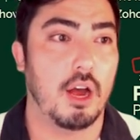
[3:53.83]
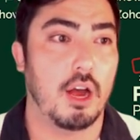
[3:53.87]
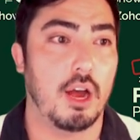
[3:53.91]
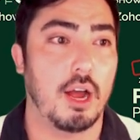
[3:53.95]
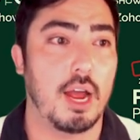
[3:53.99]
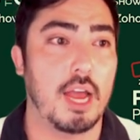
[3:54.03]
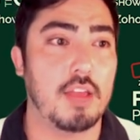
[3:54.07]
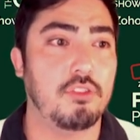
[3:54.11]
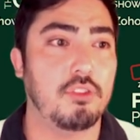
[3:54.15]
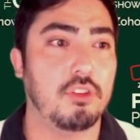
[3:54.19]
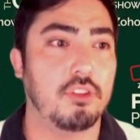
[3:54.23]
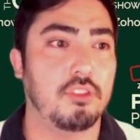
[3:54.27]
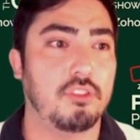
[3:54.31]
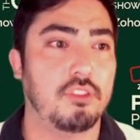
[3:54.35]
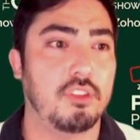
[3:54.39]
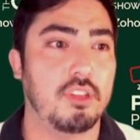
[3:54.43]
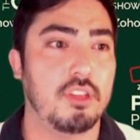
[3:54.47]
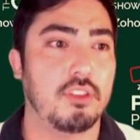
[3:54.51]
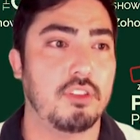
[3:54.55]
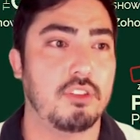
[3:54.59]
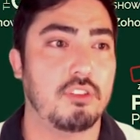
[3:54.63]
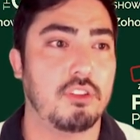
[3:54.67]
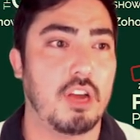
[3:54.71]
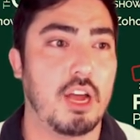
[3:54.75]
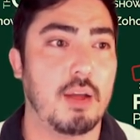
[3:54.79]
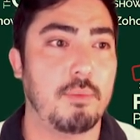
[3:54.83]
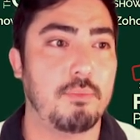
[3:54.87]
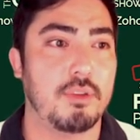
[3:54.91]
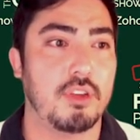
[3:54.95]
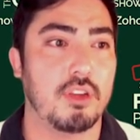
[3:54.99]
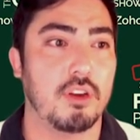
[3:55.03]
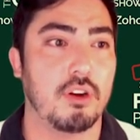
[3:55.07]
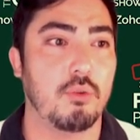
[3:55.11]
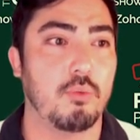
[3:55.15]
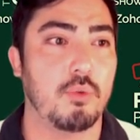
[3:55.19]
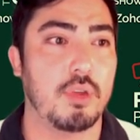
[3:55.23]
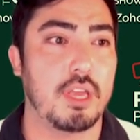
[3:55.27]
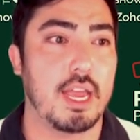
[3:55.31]
Uh, as you can see on the top
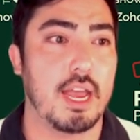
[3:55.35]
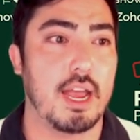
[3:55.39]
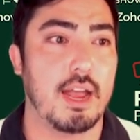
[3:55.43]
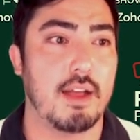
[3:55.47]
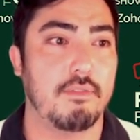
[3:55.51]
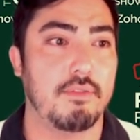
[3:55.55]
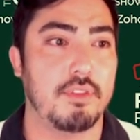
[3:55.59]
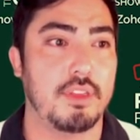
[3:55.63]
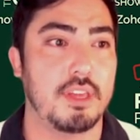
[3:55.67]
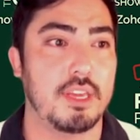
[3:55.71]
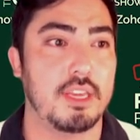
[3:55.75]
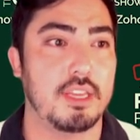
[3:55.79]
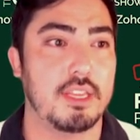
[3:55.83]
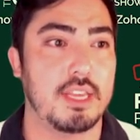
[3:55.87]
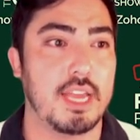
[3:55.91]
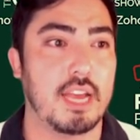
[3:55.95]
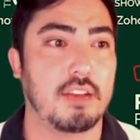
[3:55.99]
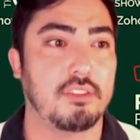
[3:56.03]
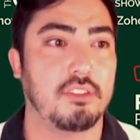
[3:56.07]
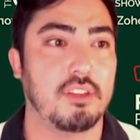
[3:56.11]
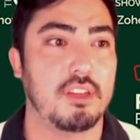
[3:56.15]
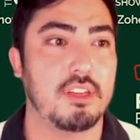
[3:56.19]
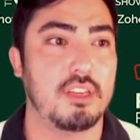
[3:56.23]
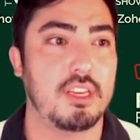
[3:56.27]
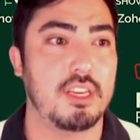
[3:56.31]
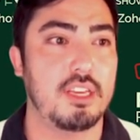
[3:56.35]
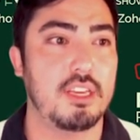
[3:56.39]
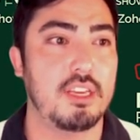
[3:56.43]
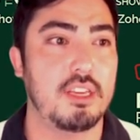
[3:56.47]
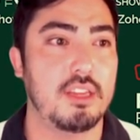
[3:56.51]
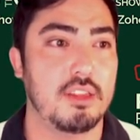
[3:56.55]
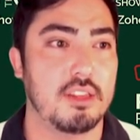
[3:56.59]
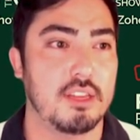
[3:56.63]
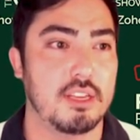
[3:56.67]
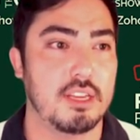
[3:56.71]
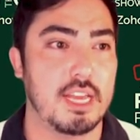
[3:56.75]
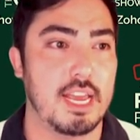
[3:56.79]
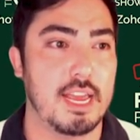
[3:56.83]
here, we have the tax I
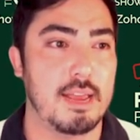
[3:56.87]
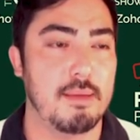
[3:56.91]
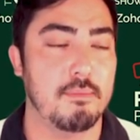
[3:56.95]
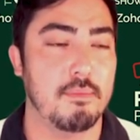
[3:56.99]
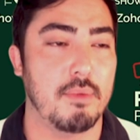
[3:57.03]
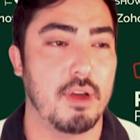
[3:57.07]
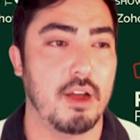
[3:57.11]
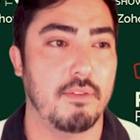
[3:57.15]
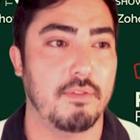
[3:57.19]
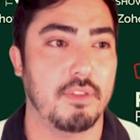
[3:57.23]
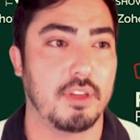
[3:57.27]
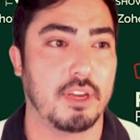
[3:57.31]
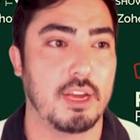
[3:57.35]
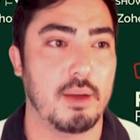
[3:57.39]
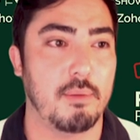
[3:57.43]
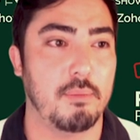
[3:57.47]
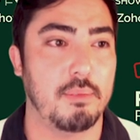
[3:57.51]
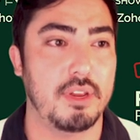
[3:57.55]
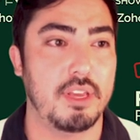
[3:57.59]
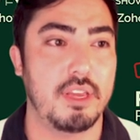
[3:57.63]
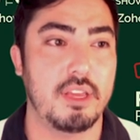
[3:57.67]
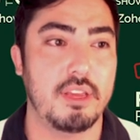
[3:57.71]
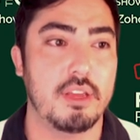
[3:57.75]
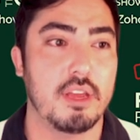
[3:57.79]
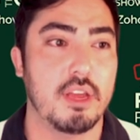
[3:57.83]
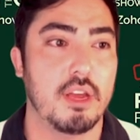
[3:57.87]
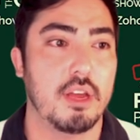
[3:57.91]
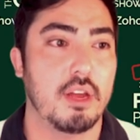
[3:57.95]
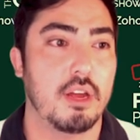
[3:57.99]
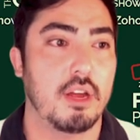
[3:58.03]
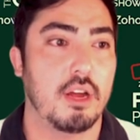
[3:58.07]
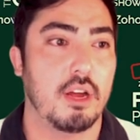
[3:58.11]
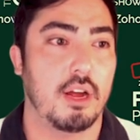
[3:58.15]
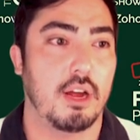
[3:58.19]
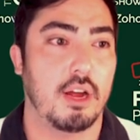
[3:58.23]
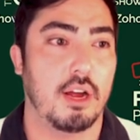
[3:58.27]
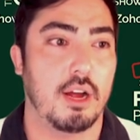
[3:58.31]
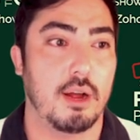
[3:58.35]
D, the name of the company,
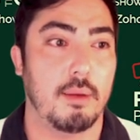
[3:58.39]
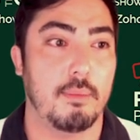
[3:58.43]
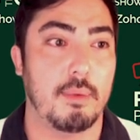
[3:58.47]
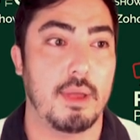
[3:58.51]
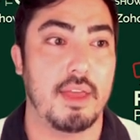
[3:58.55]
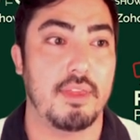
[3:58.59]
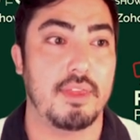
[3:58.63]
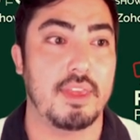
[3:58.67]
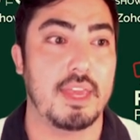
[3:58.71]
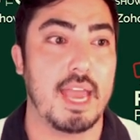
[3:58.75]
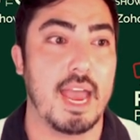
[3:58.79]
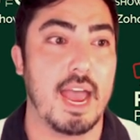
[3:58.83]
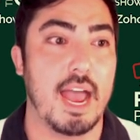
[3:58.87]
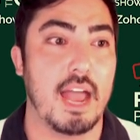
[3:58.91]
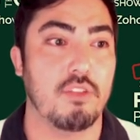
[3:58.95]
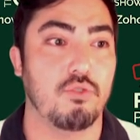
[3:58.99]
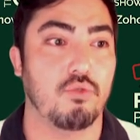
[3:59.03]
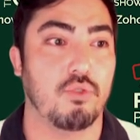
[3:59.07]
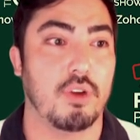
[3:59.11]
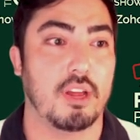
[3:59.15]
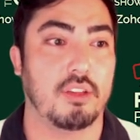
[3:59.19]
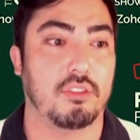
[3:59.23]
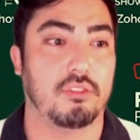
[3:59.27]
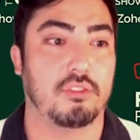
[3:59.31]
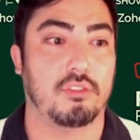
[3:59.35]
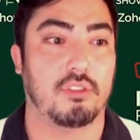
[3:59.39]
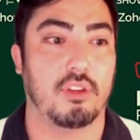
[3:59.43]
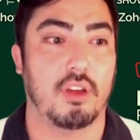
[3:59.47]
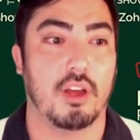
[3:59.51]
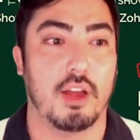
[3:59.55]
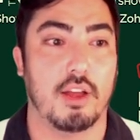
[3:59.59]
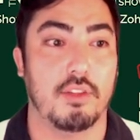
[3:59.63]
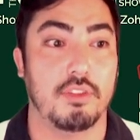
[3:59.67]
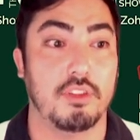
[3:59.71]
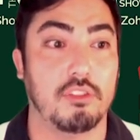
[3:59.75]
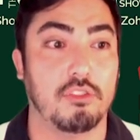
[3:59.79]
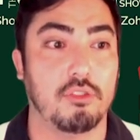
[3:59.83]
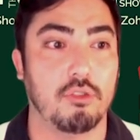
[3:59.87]
uh, and the address.
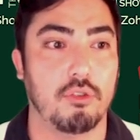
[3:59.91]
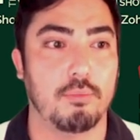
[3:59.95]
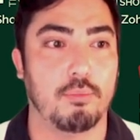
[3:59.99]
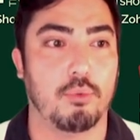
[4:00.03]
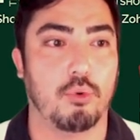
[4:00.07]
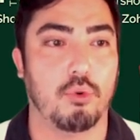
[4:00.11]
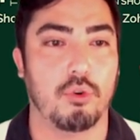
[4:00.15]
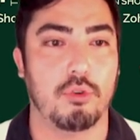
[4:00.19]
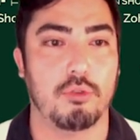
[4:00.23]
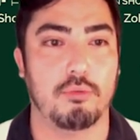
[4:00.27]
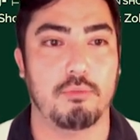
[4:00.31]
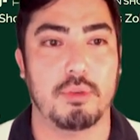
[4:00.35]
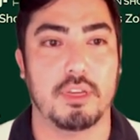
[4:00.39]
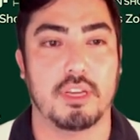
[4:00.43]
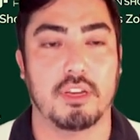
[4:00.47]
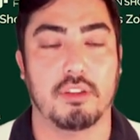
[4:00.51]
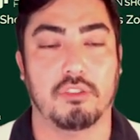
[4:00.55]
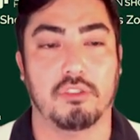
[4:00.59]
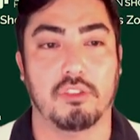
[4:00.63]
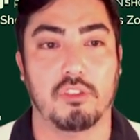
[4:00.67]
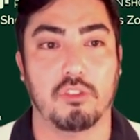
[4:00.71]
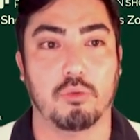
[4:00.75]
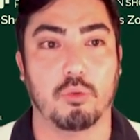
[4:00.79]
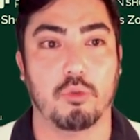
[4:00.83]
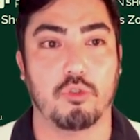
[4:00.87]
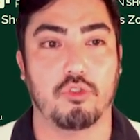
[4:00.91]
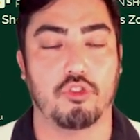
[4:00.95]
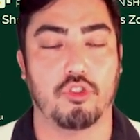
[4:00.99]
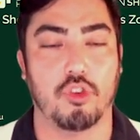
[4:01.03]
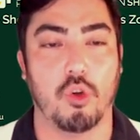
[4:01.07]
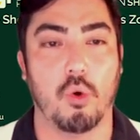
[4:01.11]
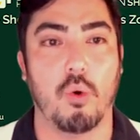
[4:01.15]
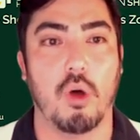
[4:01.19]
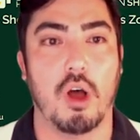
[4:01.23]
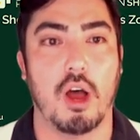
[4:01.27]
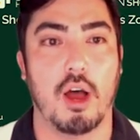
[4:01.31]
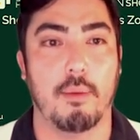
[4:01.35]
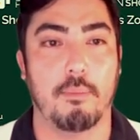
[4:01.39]
Uh, these are important because these will
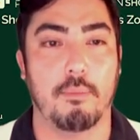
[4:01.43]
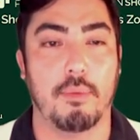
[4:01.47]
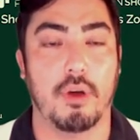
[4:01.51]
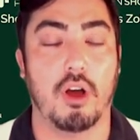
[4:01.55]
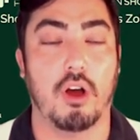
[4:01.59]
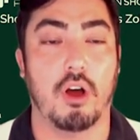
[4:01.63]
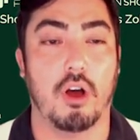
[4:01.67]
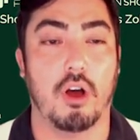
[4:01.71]
show up